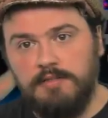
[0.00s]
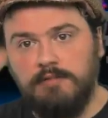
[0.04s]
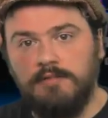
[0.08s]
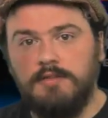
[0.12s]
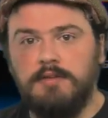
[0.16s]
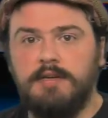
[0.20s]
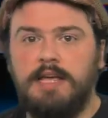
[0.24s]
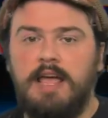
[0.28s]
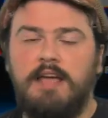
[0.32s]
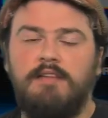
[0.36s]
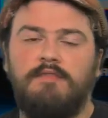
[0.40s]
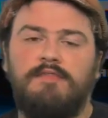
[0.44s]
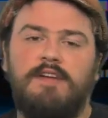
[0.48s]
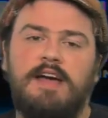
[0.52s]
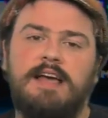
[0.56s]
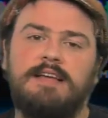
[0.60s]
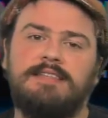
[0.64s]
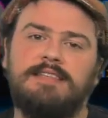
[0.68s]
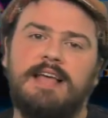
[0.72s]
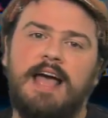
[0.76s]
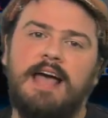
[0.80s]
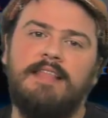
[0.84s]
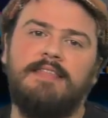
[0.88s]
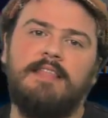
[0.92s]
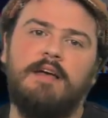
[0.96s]
do
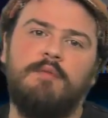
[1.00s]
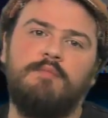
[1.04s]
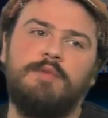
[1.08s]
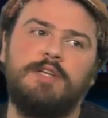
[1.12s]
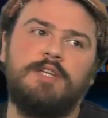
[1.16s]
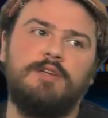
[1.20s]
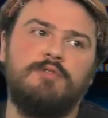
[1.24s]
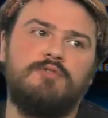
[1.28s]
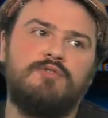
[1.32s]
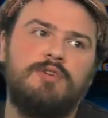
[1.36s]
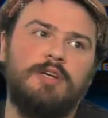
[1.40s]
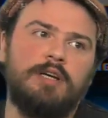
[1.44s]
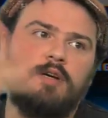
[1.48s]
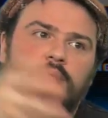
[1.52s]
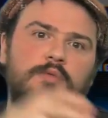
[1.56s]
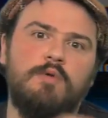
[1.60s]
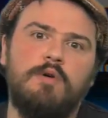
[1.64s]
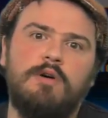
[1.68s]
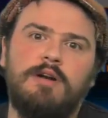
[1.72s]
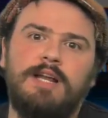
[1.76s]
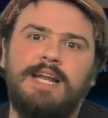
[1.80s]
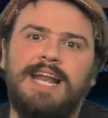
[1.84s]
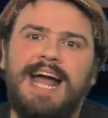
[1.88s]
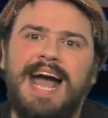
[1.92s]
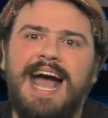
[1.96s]
GameFace, and then we do Trigger
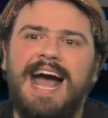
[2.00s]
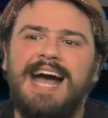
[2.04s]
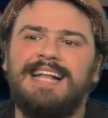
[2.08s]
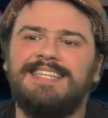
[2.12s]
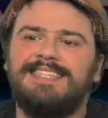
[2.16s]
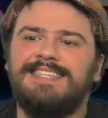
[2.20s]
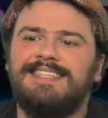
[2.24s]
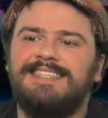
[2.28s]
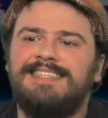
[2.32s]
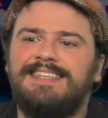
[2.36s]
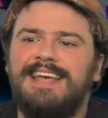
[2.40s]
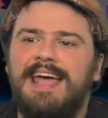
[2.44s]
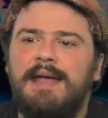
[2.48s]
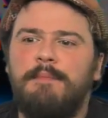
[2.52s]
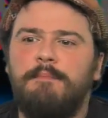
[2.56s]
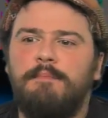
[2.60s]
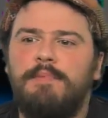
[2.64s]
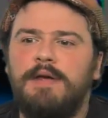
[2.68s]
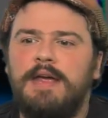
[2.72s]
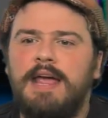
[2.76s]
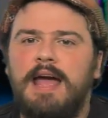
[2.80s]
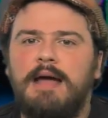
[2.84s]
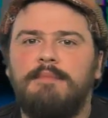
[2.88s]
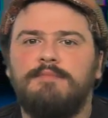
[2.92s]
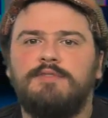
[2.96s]
Warning at 10
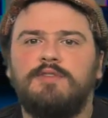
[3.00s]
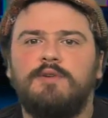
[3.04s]
p.m.